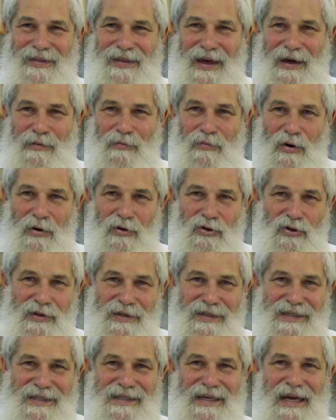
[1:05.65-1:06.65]
that
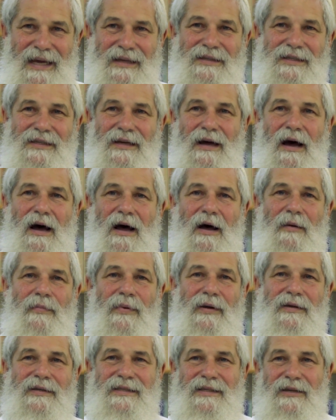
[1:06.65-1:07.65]
Moshe sets
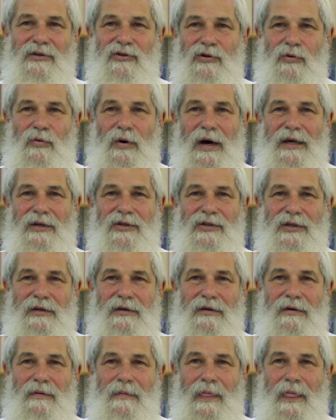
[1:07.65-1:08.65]
up a
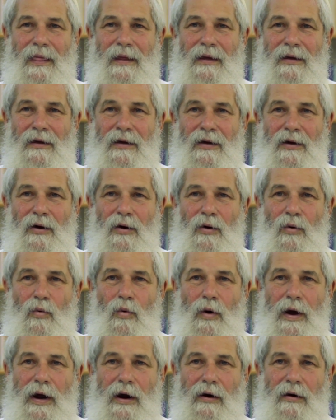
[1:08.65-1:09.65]
situation
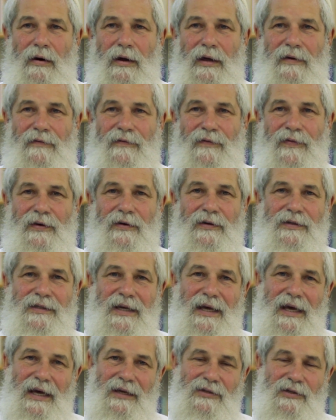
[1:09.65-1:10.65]
where he feels
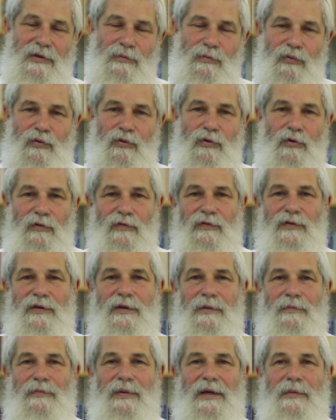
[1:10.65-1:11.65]
he has to prove
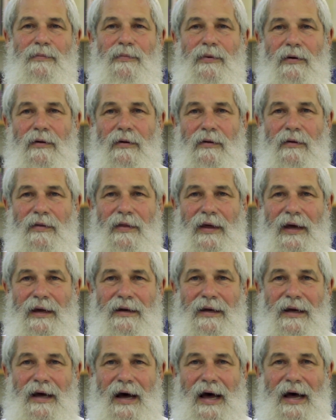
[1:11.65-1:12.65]
to the people
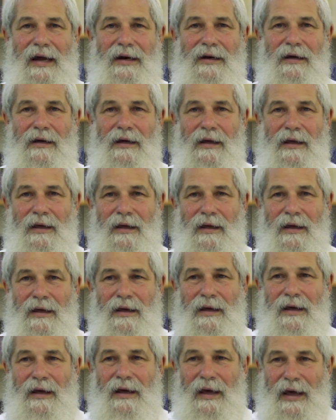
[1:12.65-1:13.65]
that God
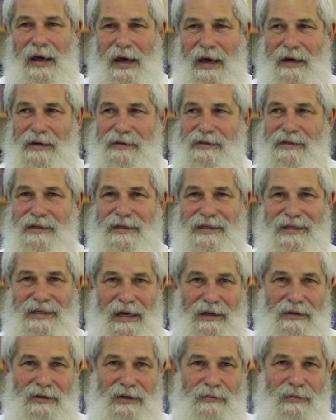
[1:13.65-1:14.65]
has
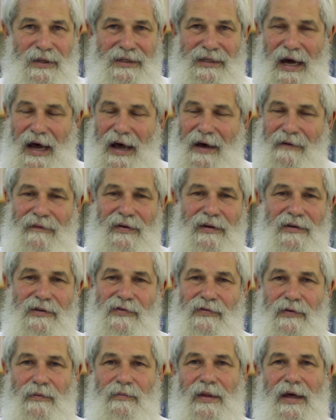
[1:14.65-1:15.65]
sent him. It's
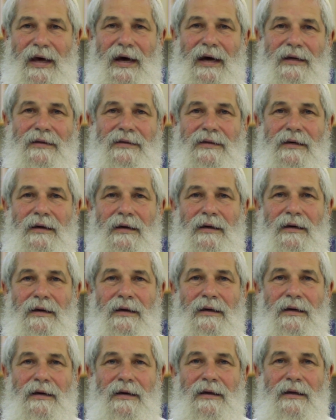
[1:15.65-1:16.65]
obvious from that
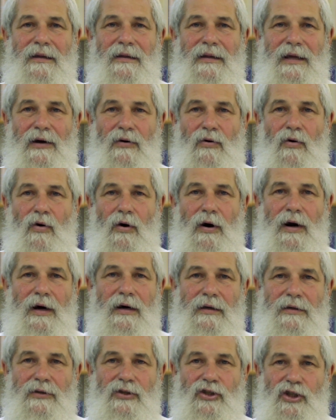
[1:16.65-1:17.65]

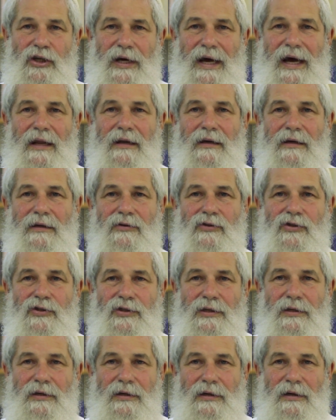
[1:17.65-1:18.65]
Korach
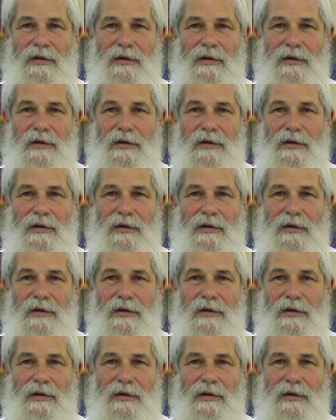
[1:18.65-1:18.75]
challenged